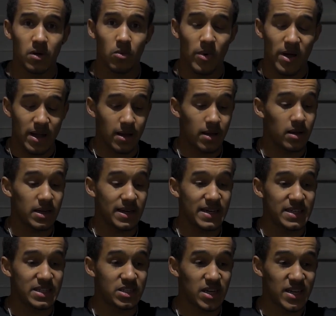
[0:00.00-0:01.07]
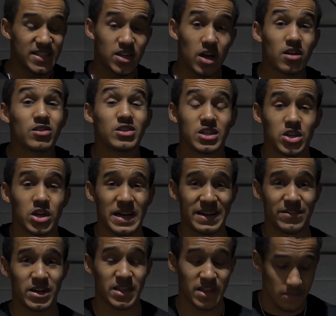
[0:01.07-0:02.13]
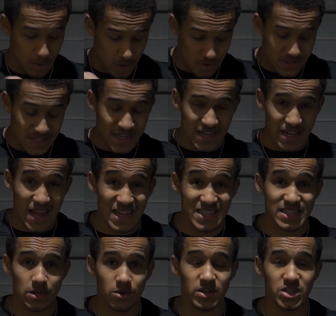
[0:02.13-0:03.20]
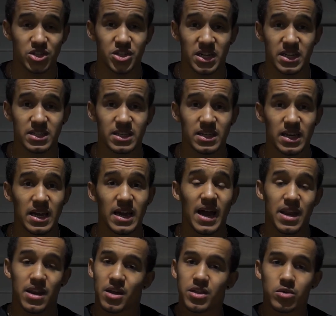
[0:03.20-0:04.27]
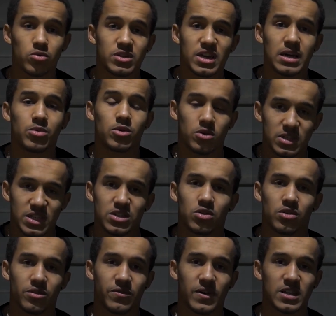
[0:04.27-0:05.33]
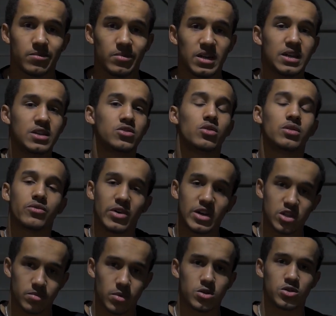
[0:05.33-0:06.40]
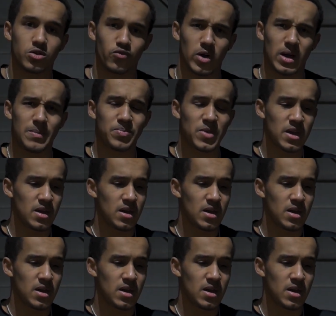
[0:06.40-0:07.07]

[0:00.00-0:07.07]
where he's going to tear anything, because he can let it sit on his chest and nothing will tear because he's got the flexibility, he's got the range of motion, right?